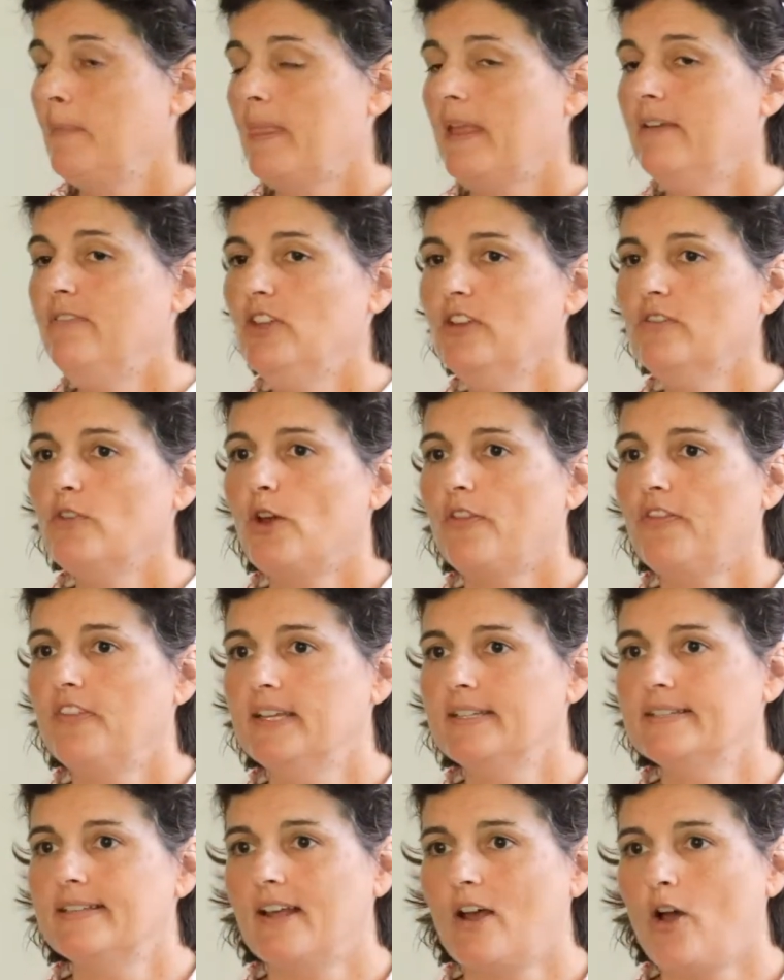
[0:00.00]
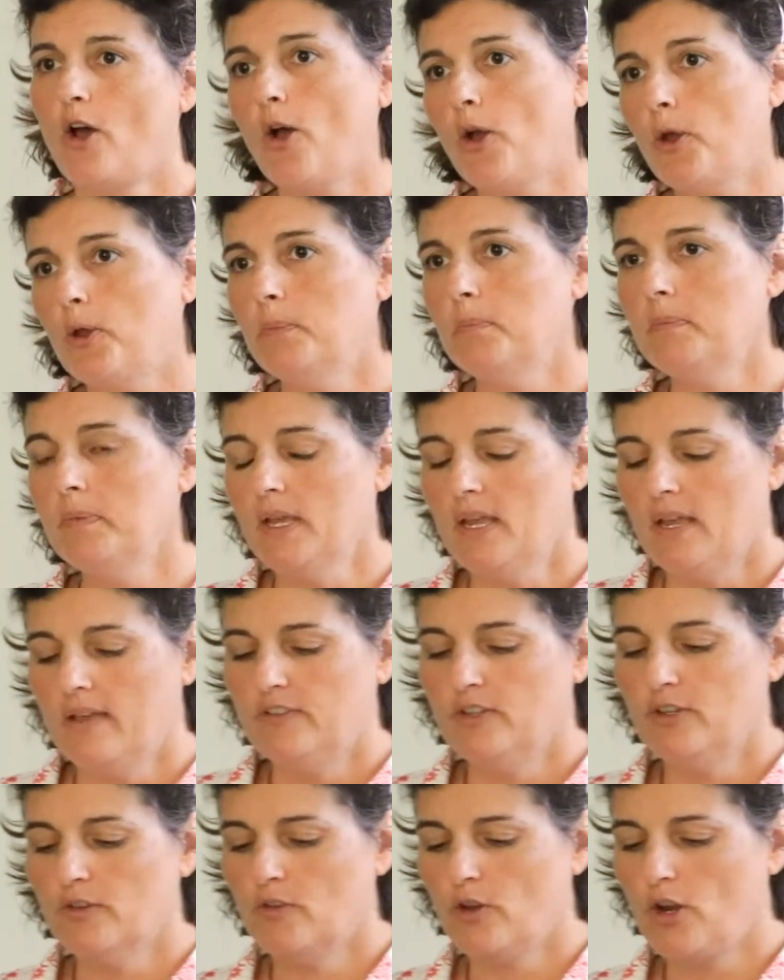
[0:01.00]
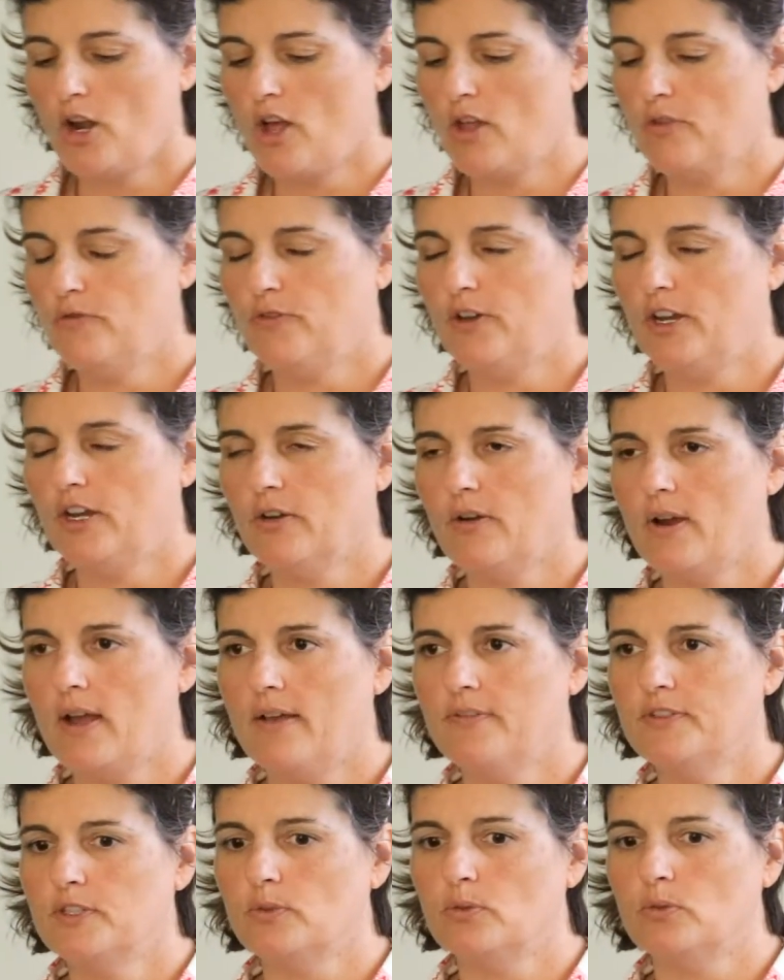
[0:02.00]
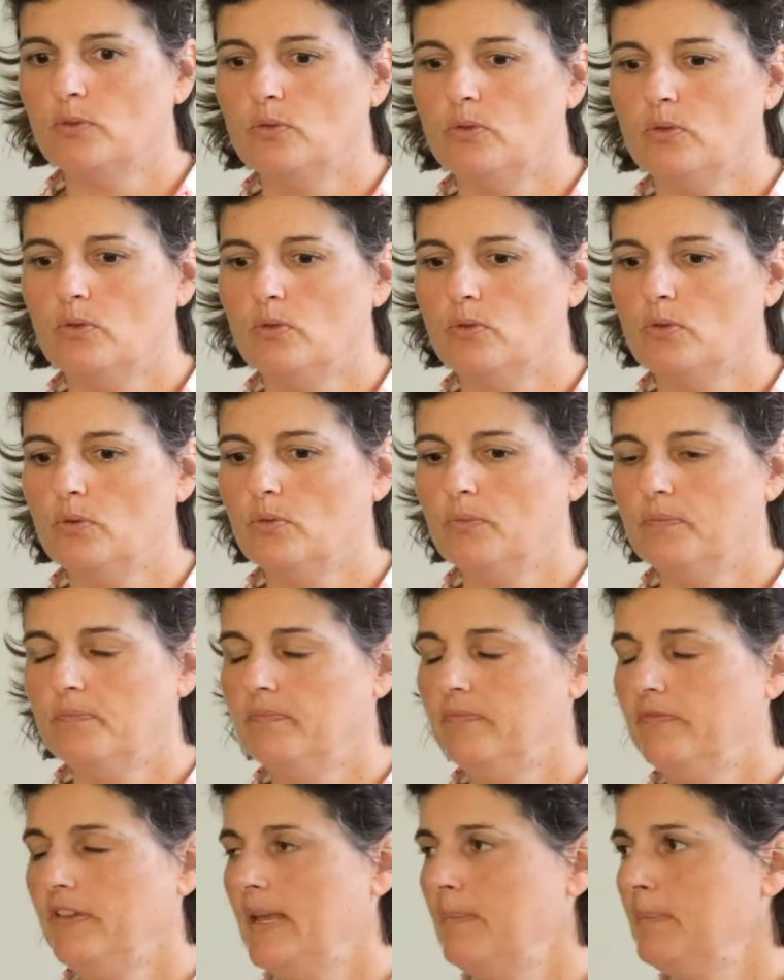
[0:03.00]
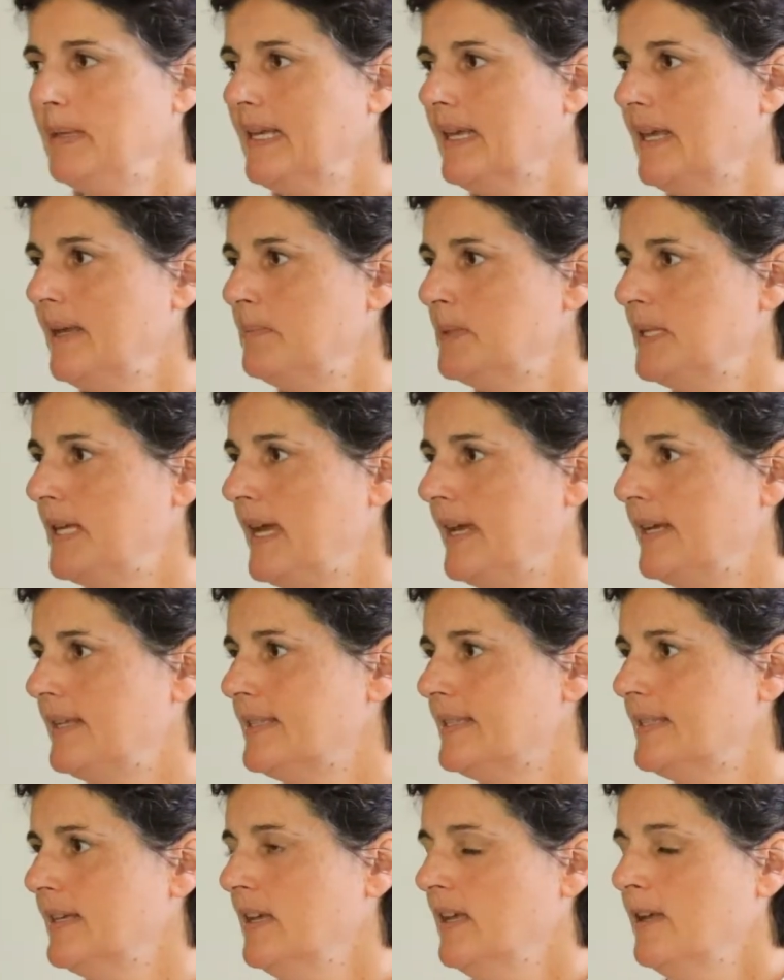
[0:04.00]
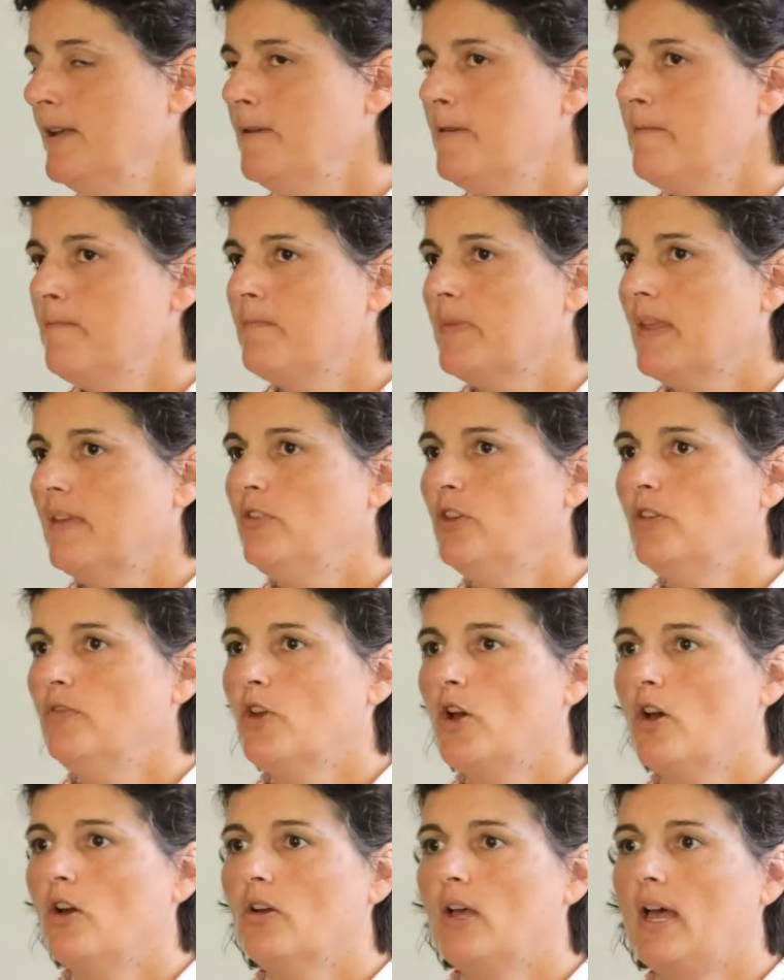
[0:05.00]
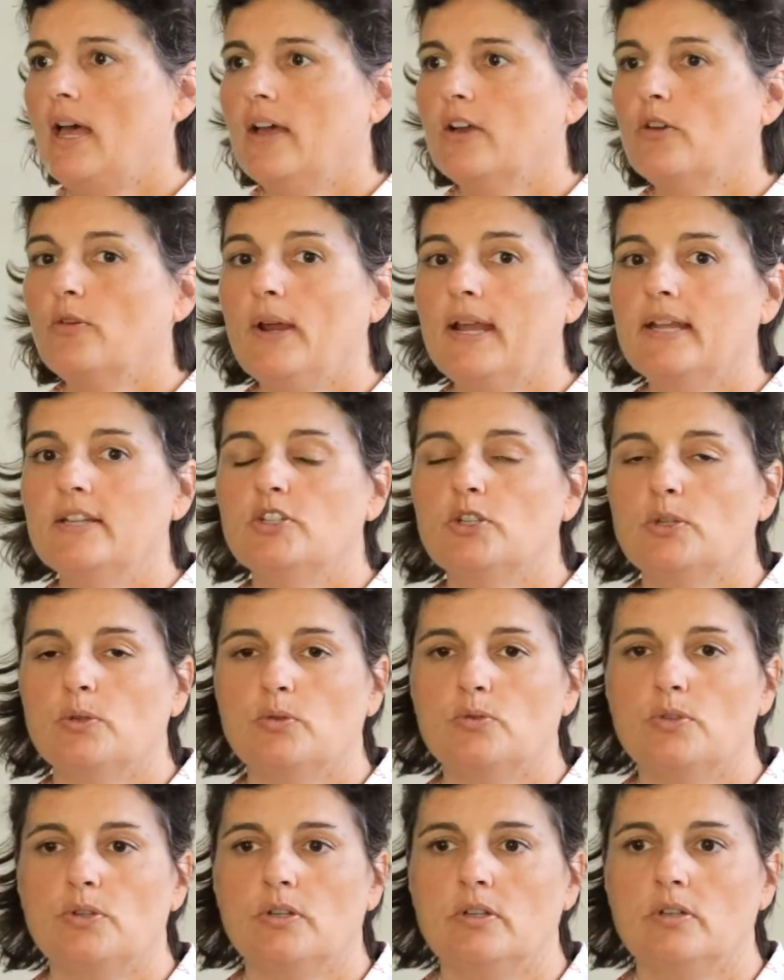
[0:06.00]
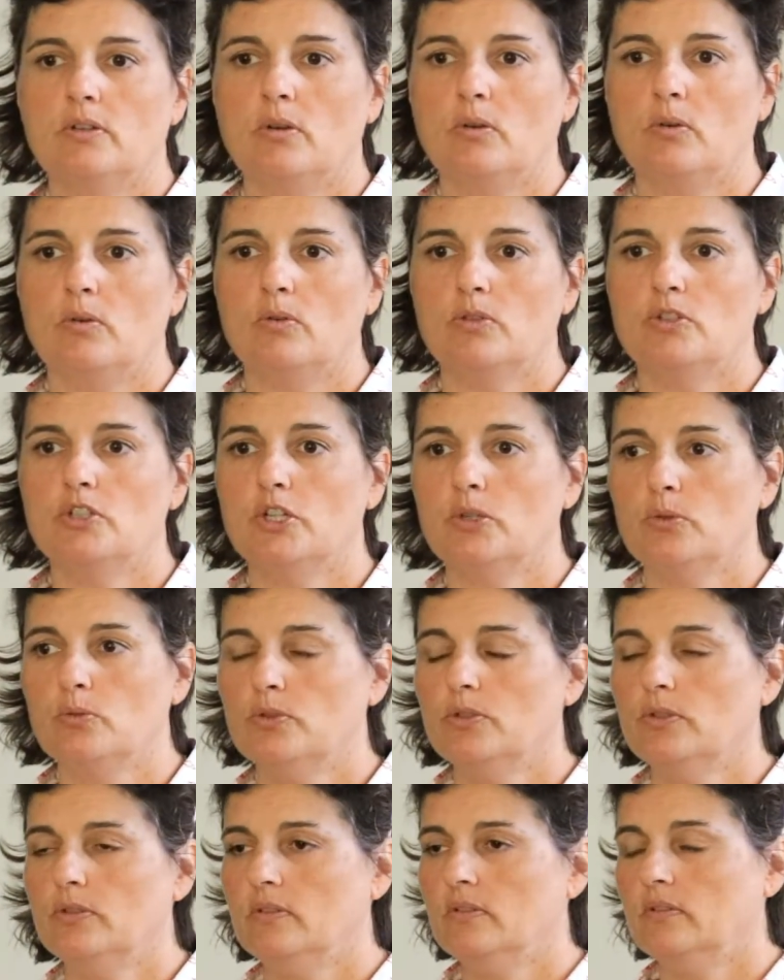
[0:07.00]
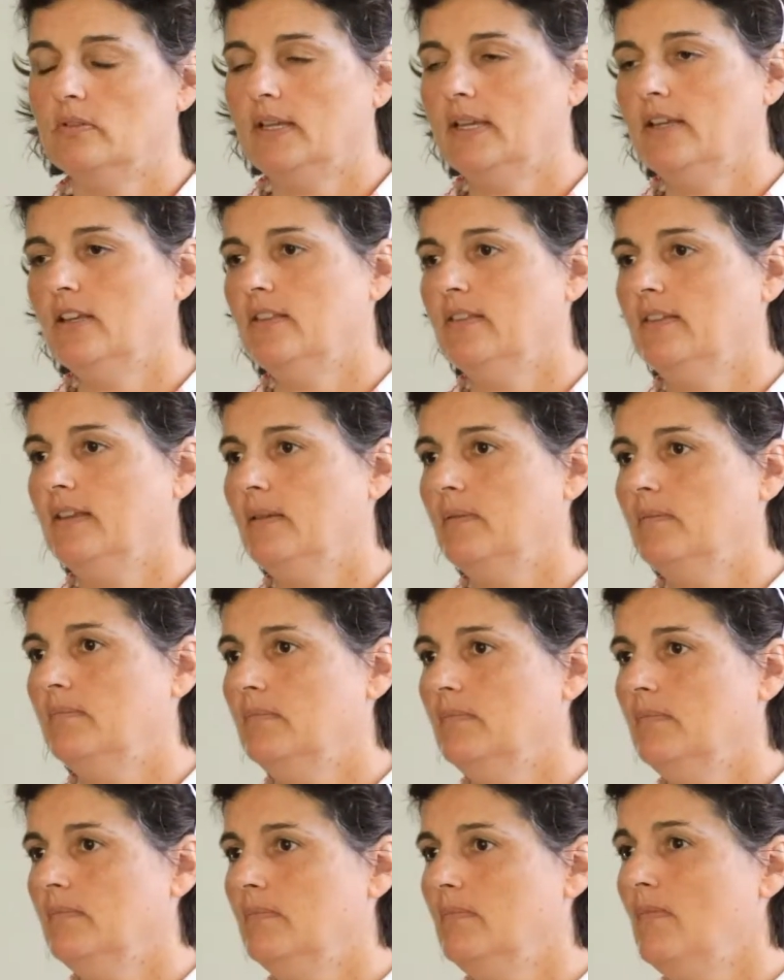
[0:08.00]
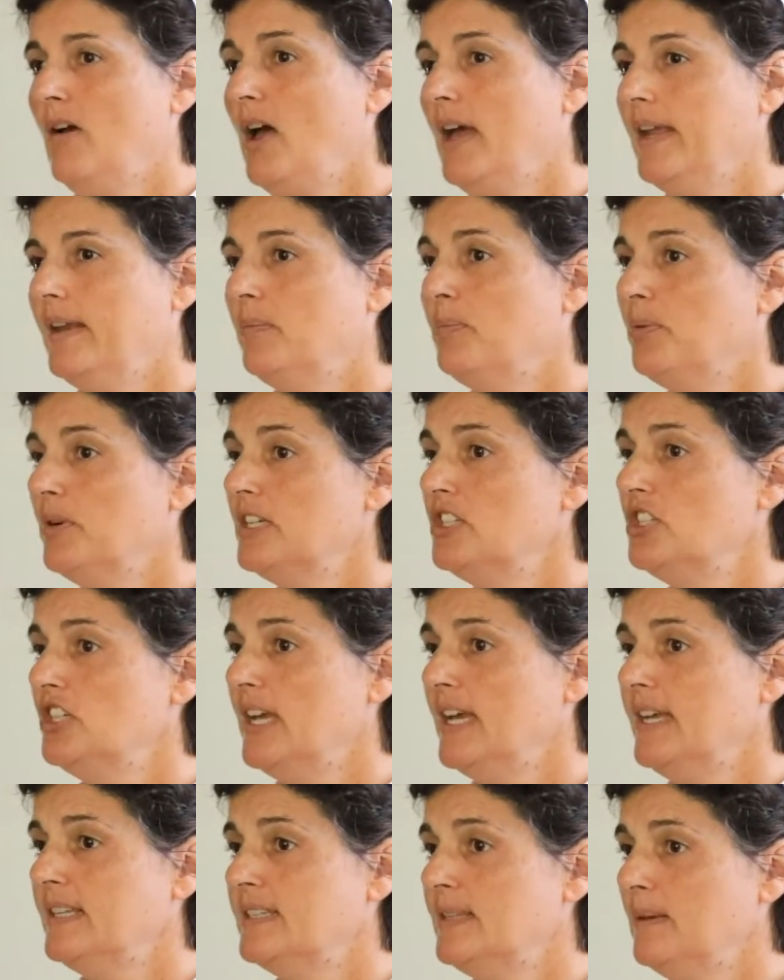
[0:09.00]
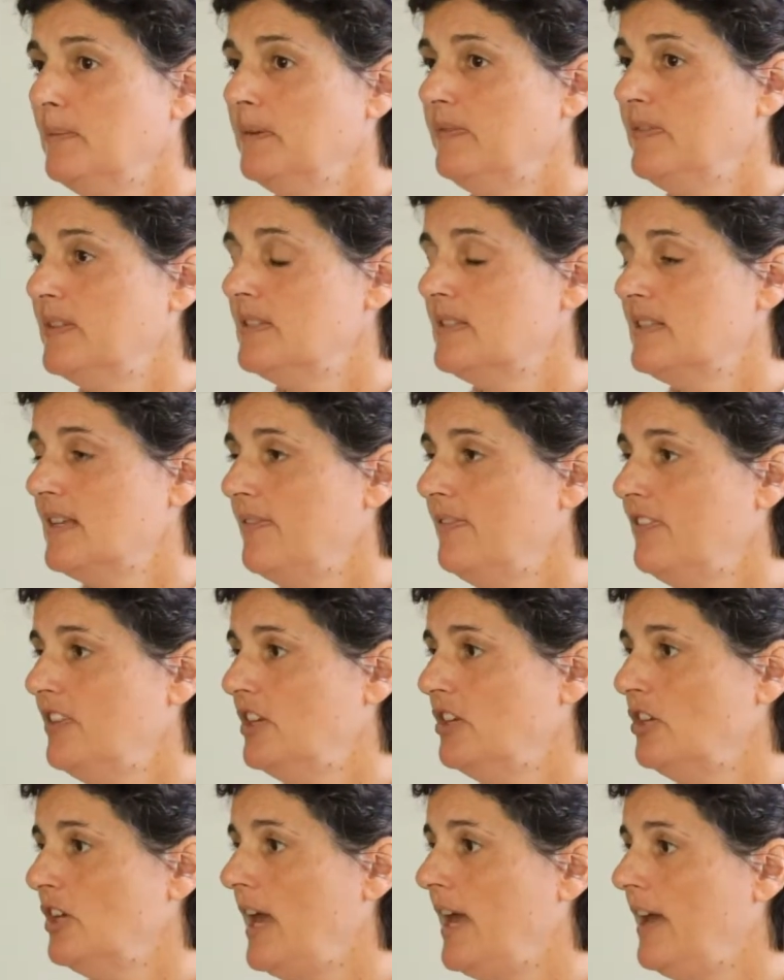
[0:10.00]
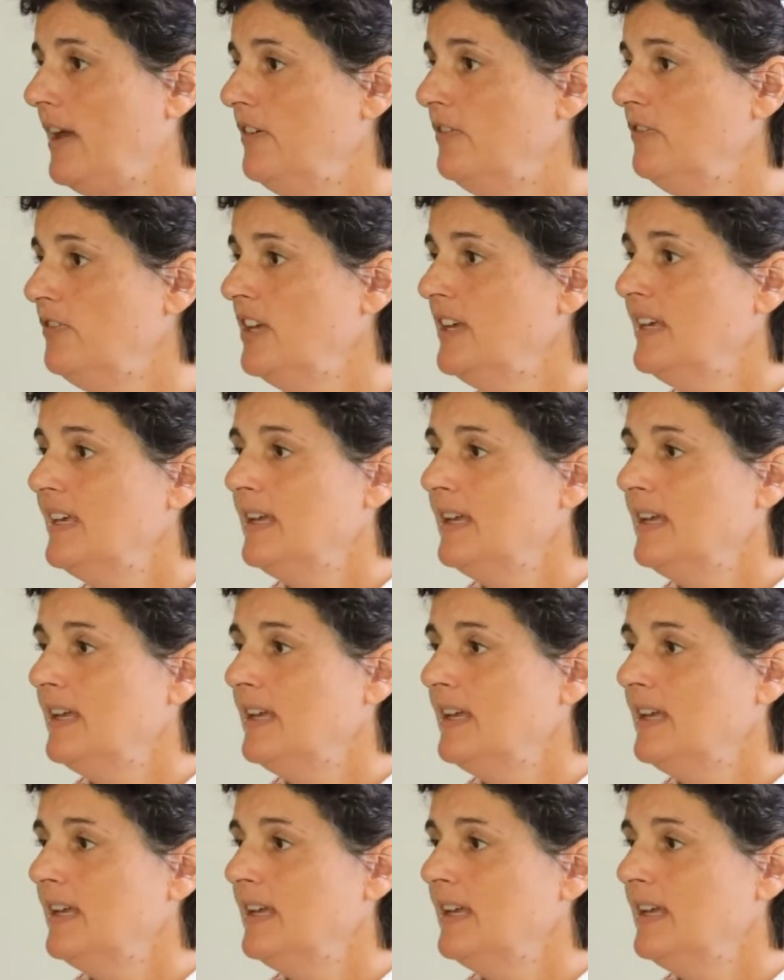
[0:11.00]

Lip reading: If you've got things at home, if you've got old photographs or family keepsakes, if you've got grandchildren or children that you think might appreciate some of the stuff that you have,